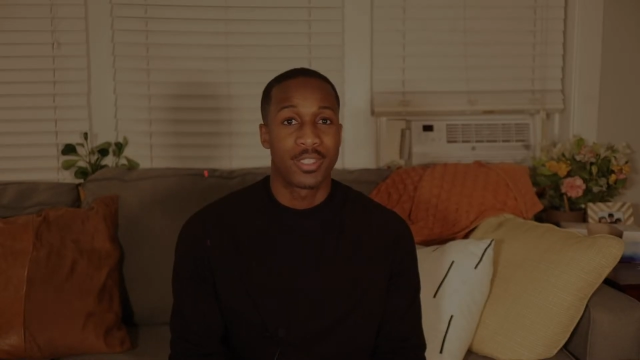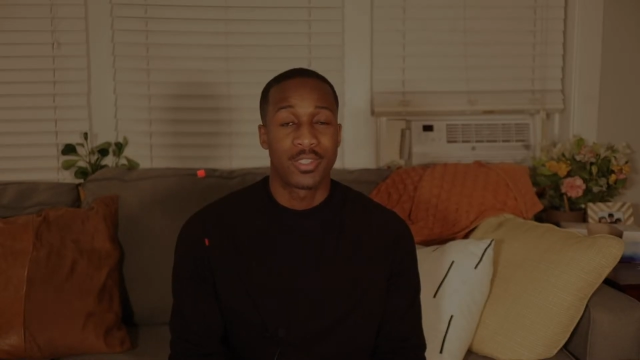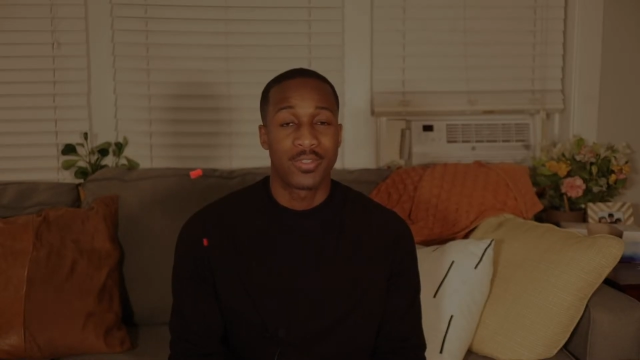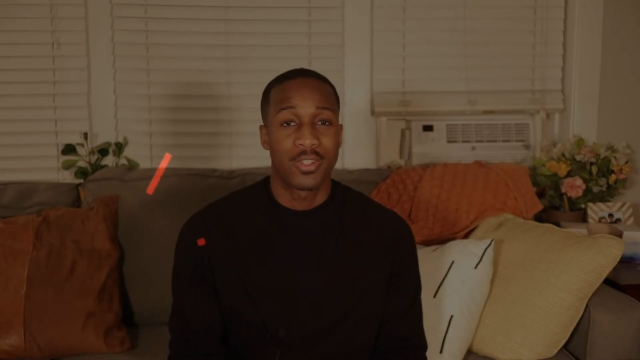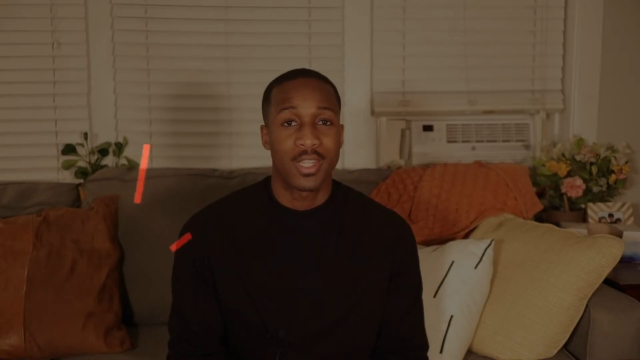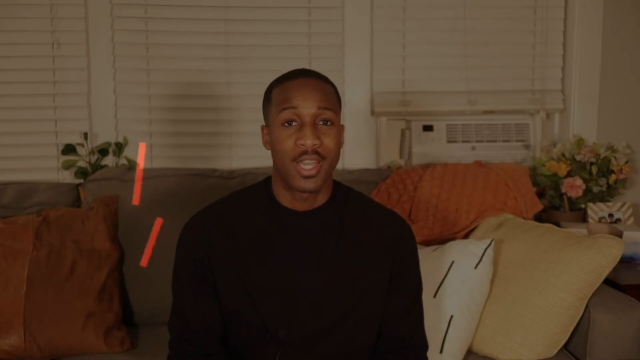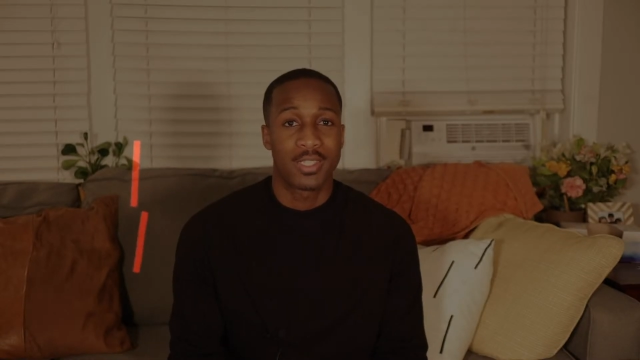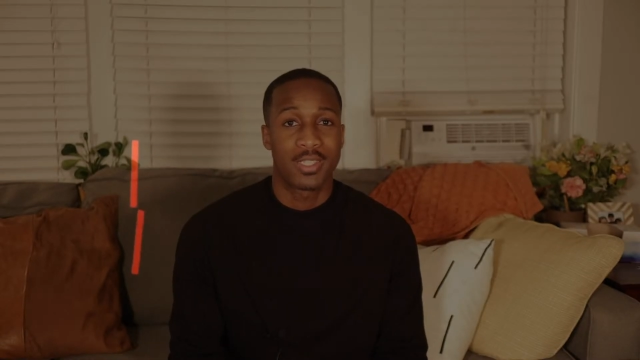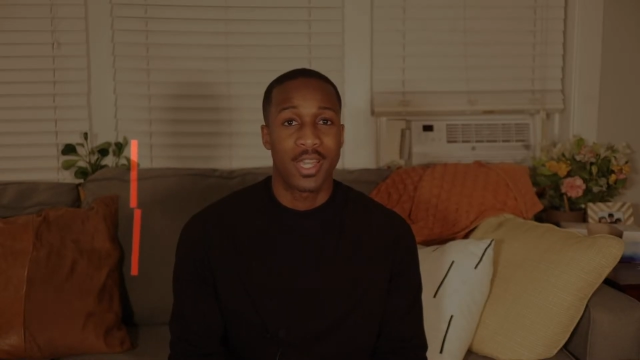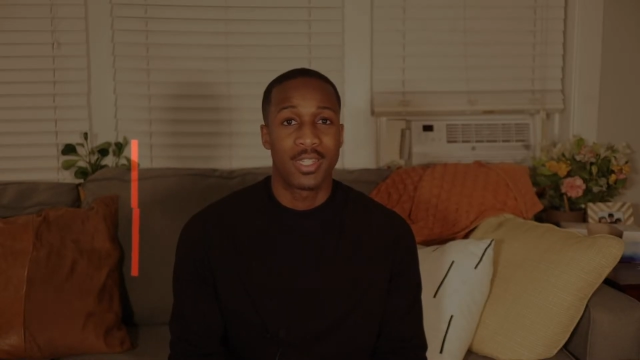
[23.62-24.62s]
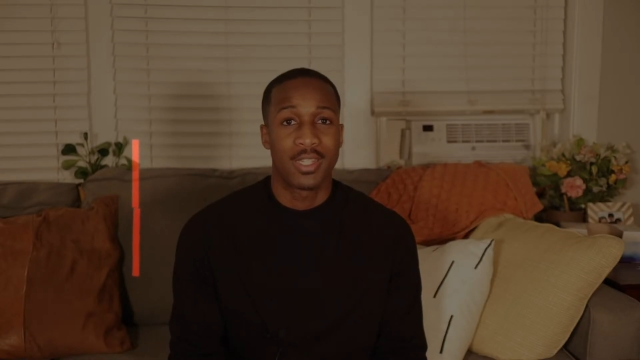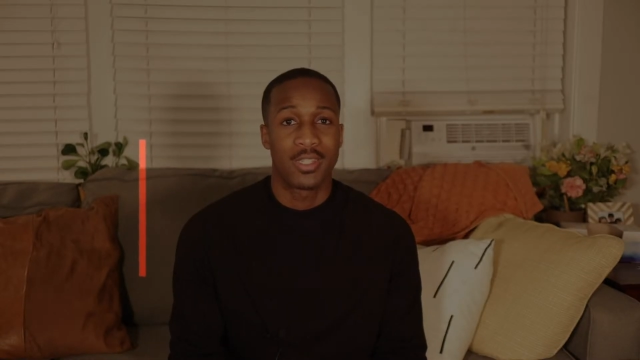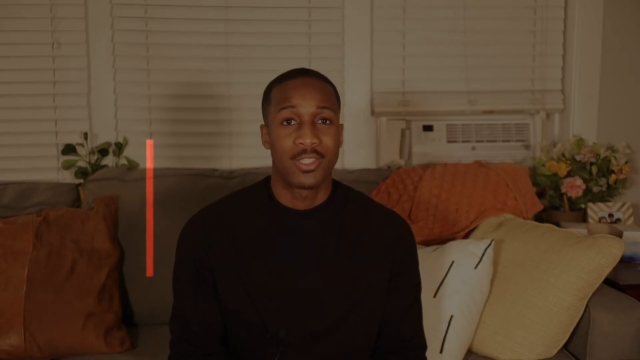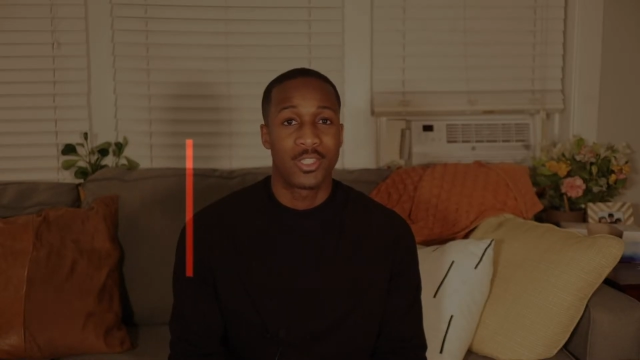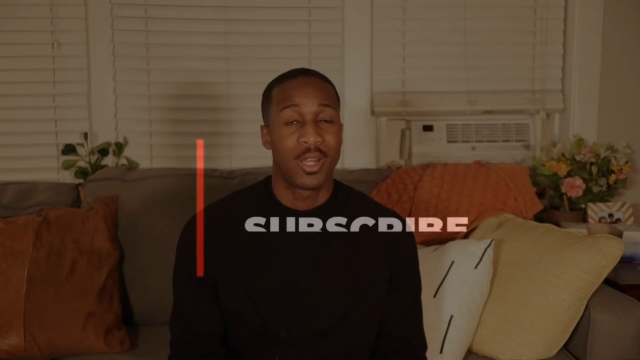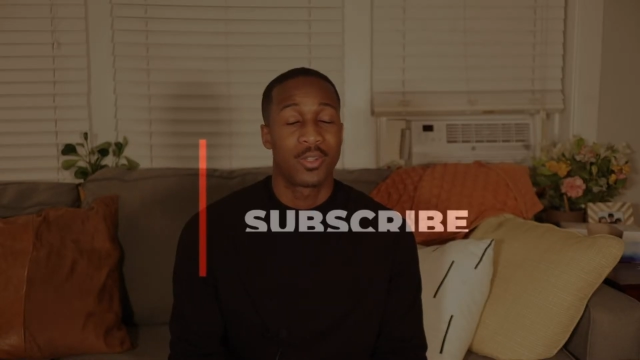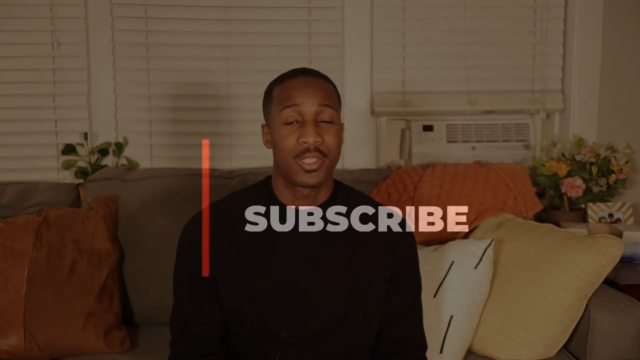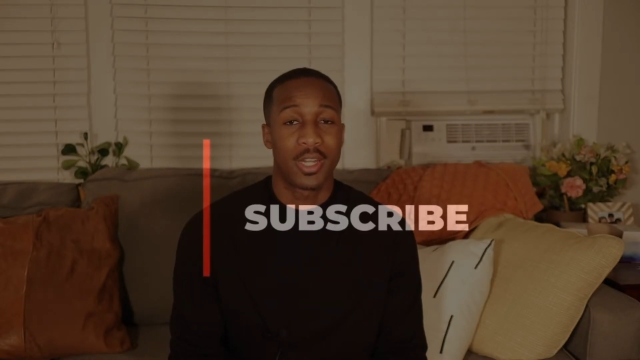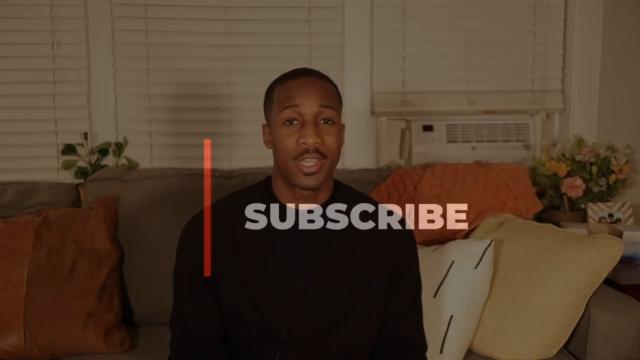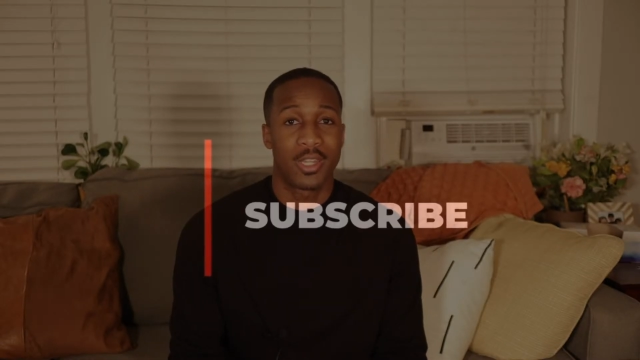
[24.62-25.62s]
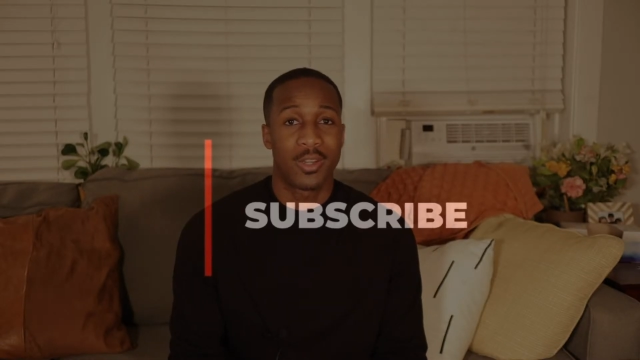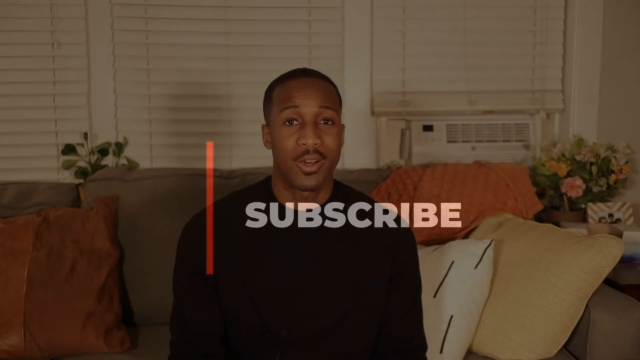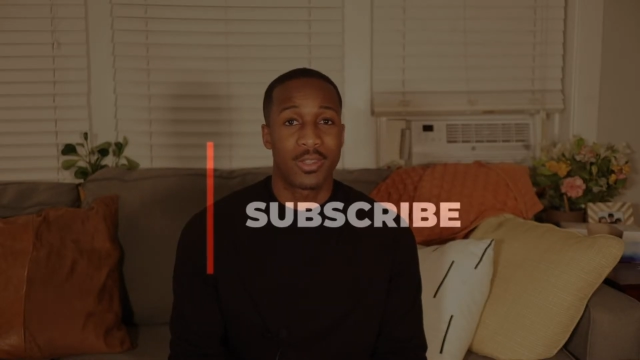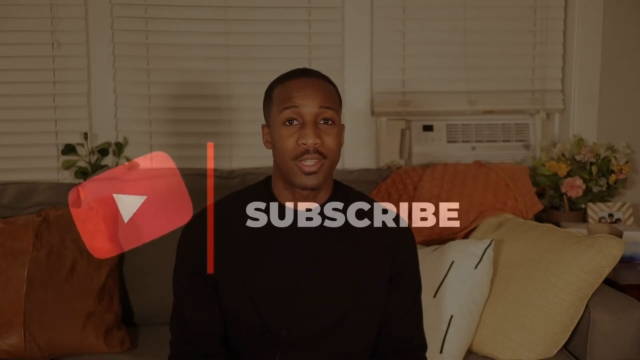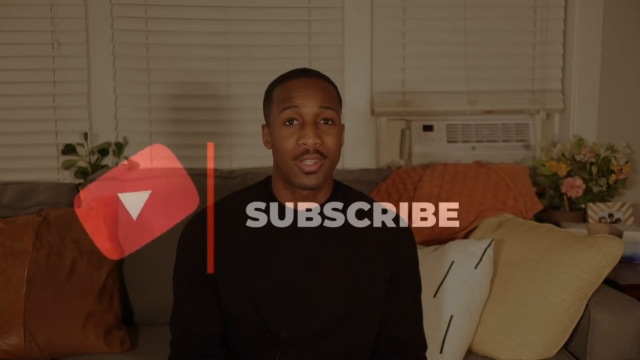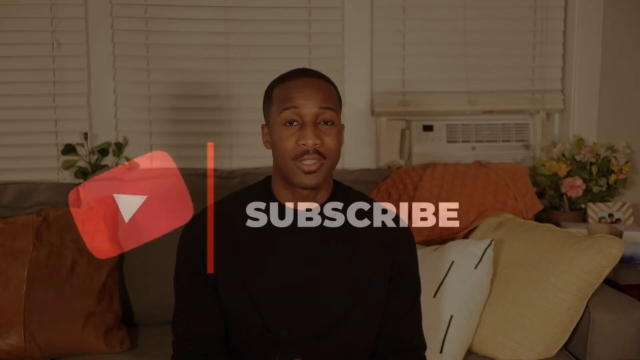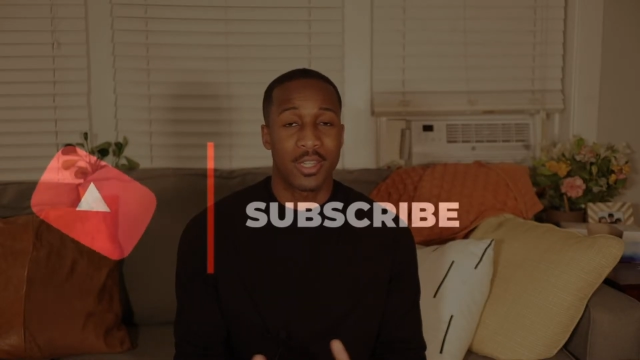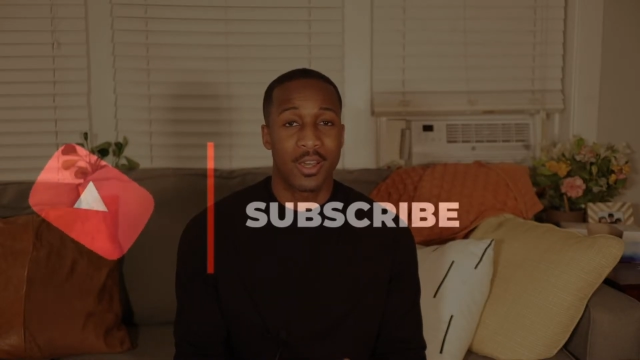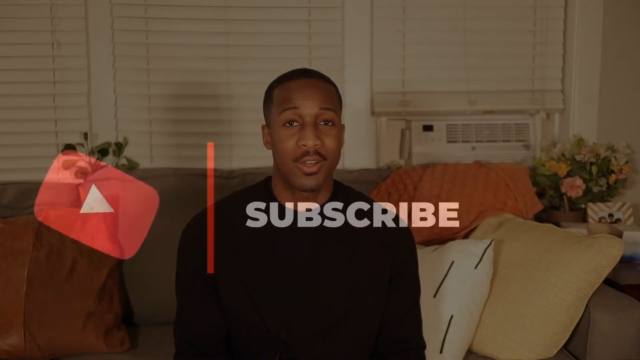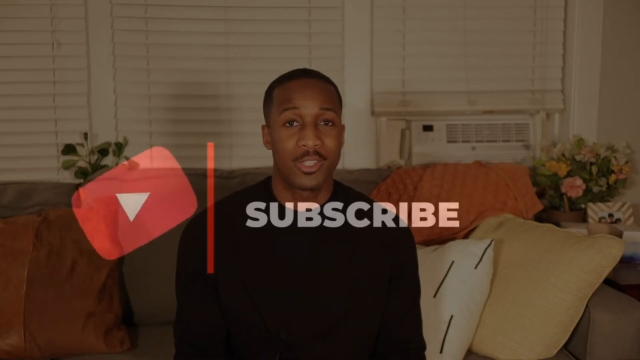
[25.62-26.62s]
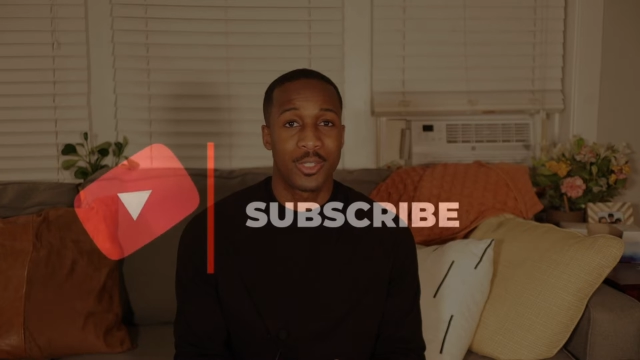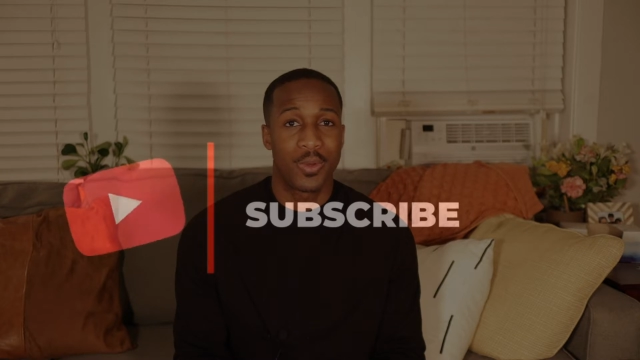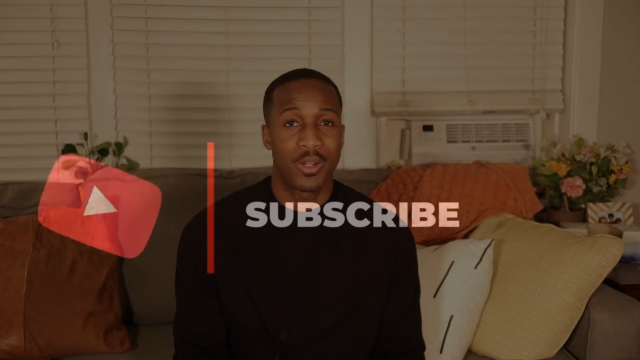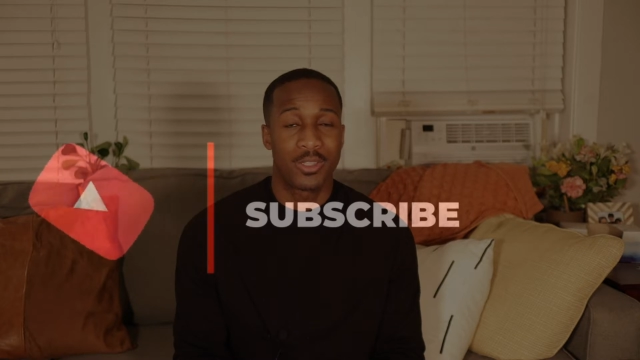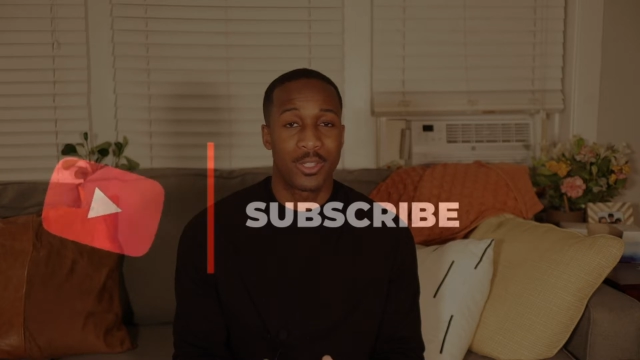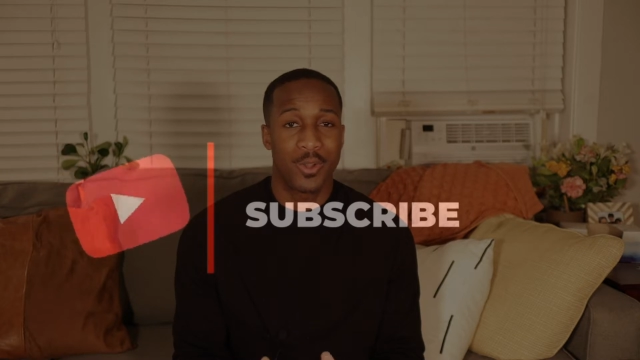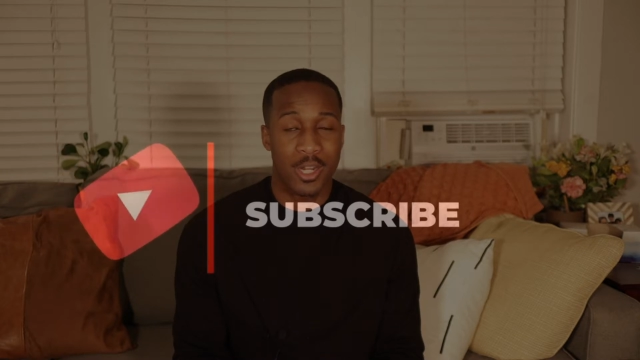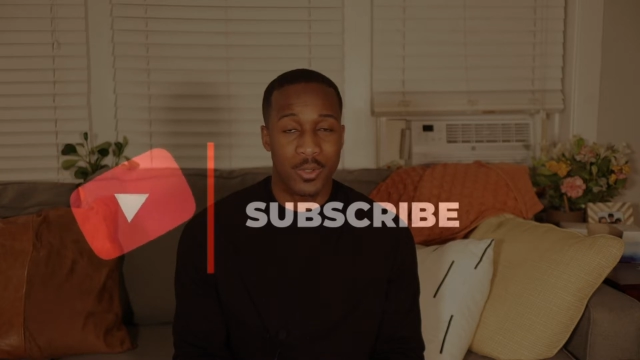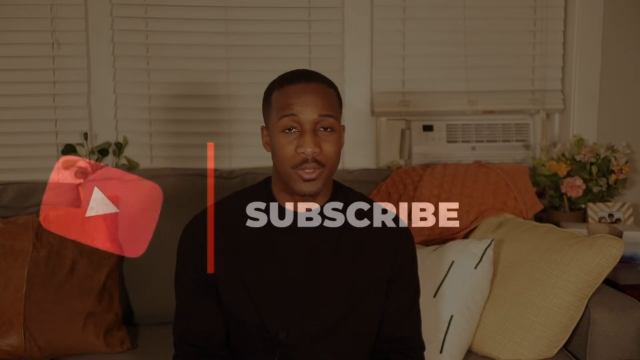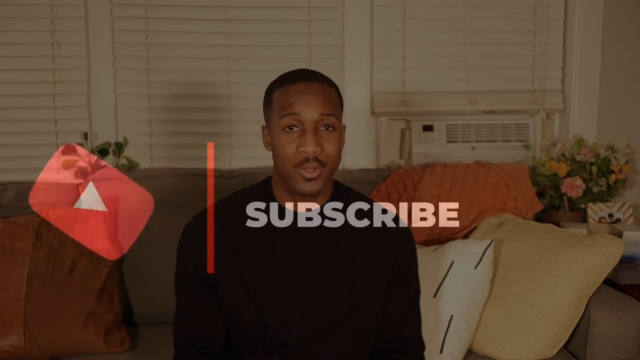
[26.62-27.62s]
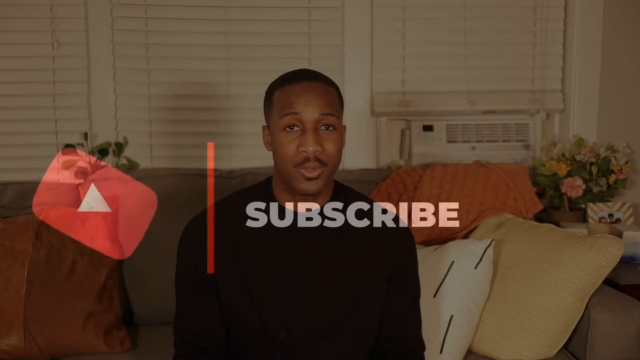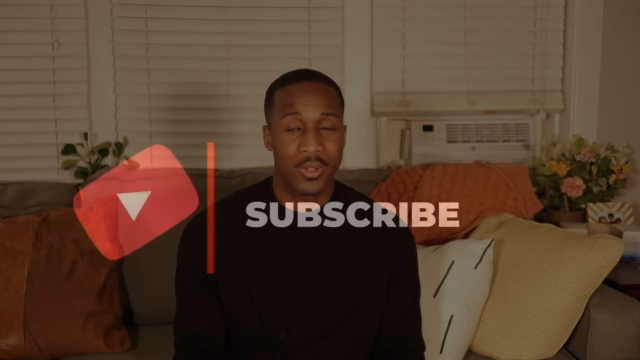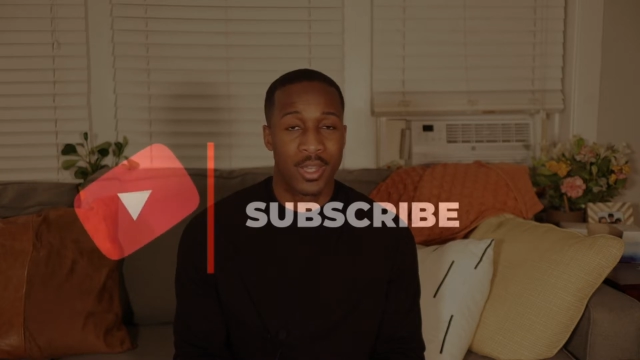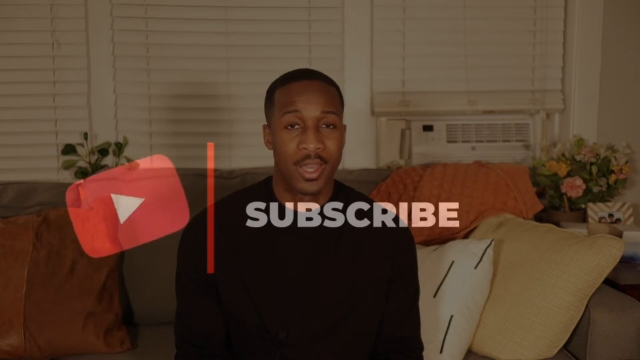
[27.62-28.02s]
This is Phil's Guide to PsyD. This channel is dedicated to all things psychology one oh one and graduate school.